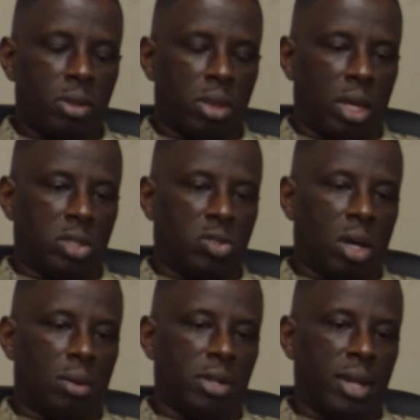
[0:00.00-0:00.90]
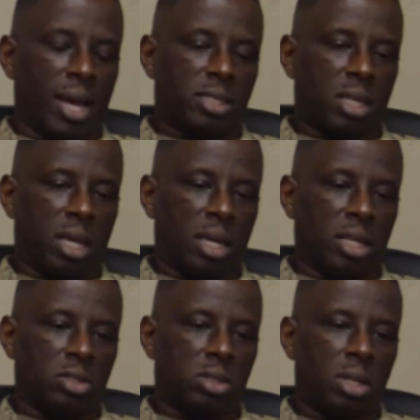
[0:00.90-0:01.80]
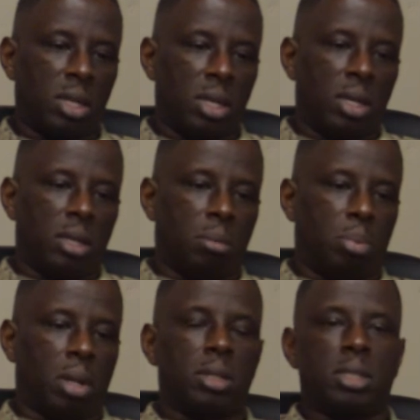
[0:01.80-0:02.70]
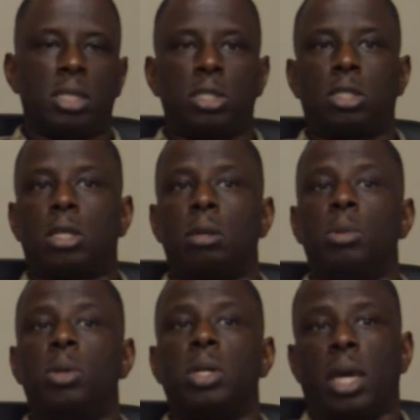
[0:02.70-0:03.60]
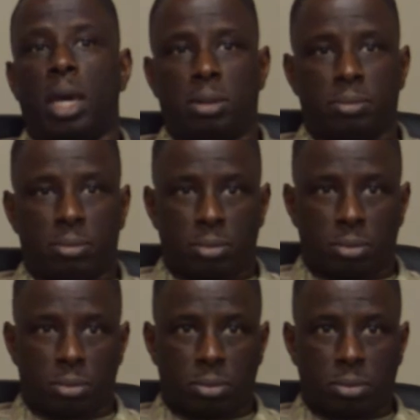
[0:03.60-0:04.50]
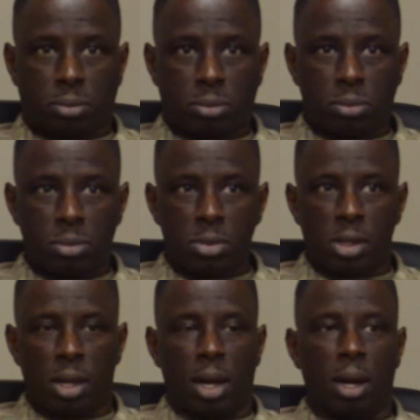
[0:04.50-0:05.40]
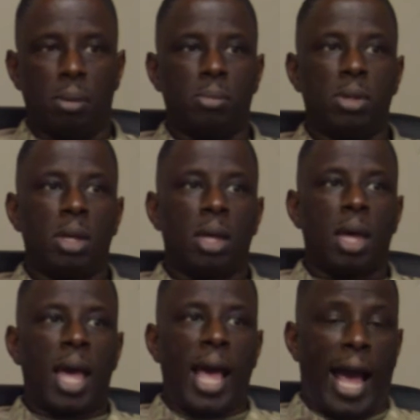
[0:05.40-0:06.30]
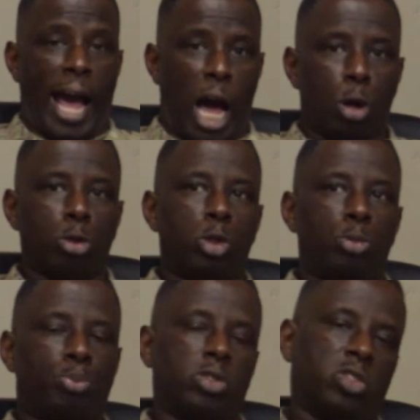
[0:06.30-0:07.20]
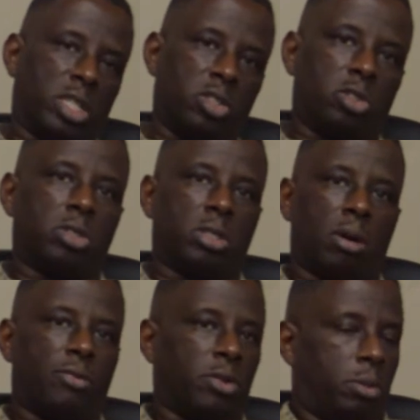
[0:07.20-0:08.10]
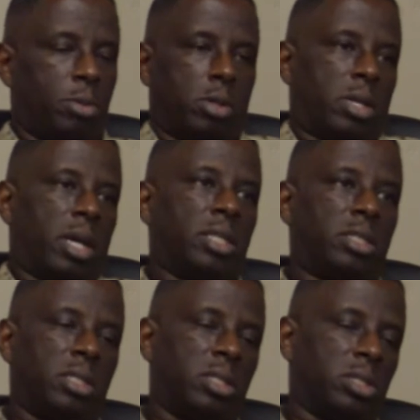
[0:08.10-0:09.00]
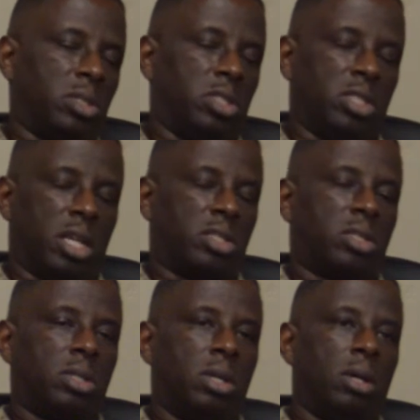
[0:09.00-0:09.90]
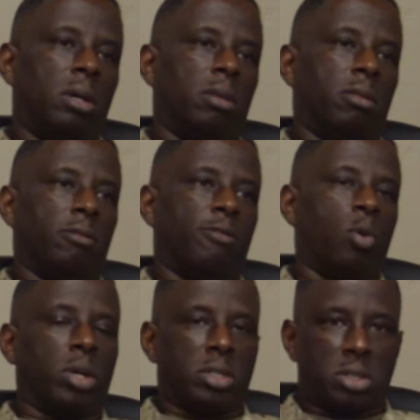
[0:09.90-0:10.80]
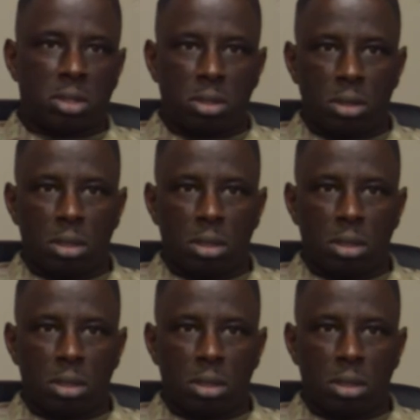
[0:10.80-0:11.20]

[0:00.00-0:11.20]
things. Uh, the next thing is the ability to communicate. Um, how you present yourself, and communication isn't just the voice